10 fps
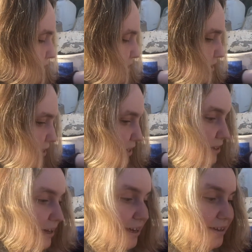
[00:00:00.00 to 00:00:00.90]
just so
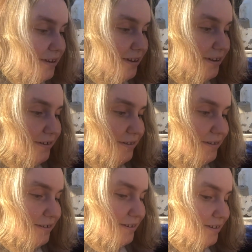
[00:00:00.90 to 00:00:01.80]
that I know
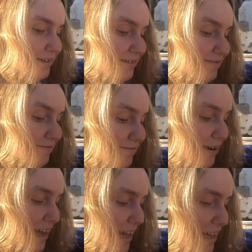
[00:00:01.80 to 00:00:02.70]

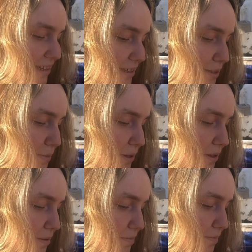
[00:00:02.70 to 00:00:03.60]
where to put
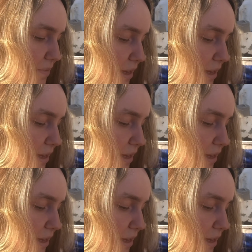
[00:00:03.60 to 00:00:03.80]
them.